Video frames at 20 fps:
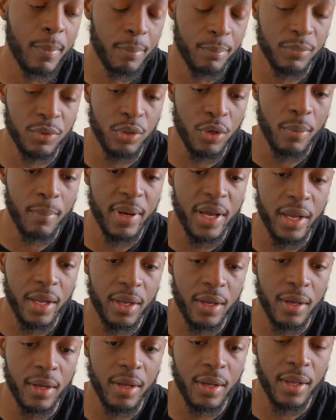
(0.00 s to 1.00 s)
you know,
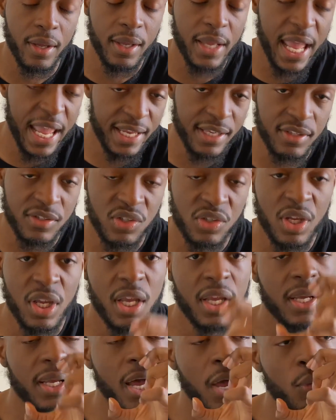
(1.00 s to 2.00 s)
my ain'ts.
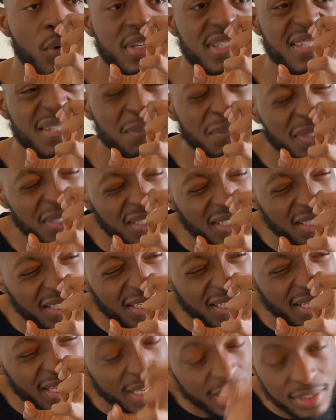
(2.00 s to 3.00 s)
God wants to be
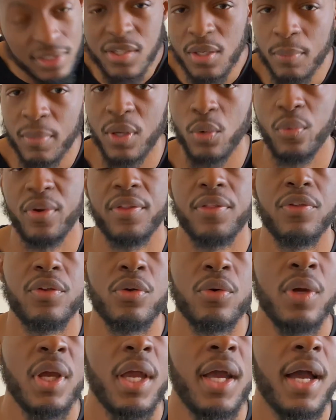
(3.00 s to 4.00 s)
intimate with
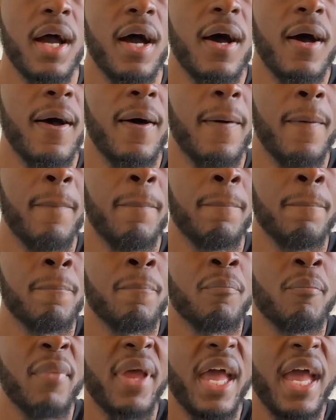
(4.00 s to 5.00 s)
you.
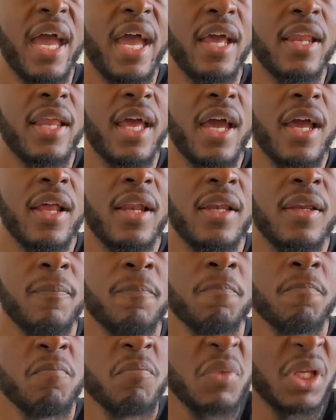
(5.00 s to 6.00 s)
And
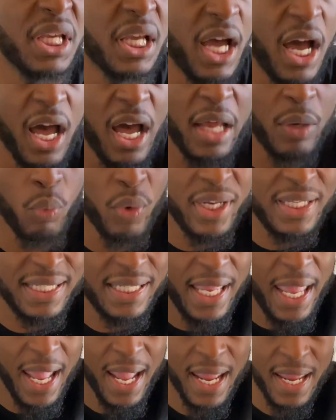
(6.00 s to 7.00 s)
God, when he
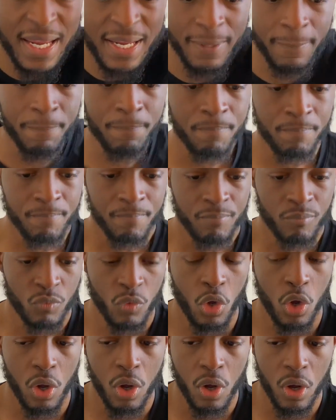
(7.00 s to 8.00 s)
came
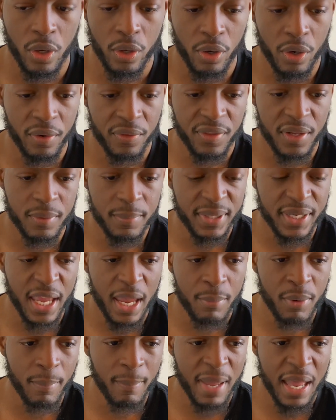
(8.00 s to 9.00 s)
on earth and he
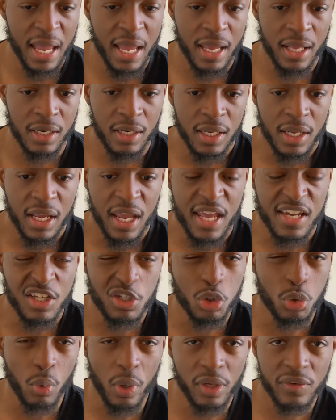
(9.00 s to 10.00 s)
became a man and he
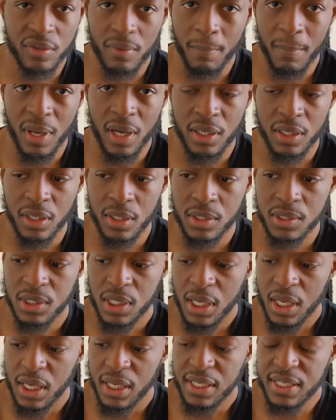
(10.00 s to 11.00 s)
dwelt among us,
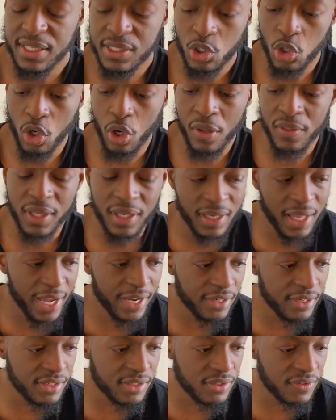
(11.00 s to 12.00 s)
he took on the
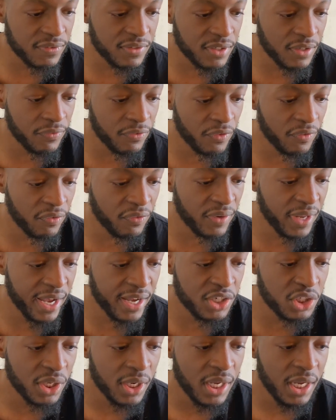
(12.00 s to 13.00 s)
likeness of sinful
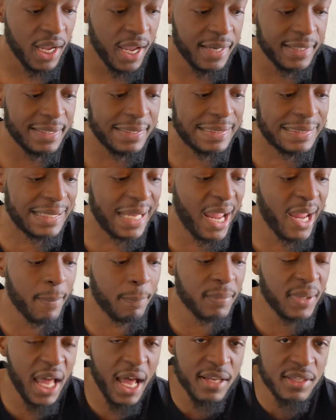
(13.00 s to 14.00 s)
flesh, and he
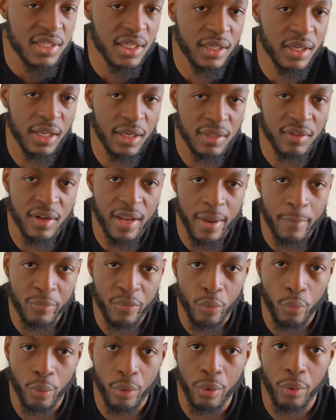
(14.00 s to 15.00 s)
came not to condemn
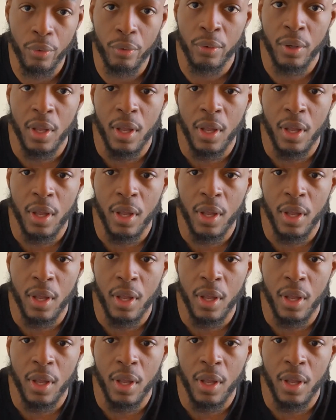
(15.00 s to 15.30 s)
the world,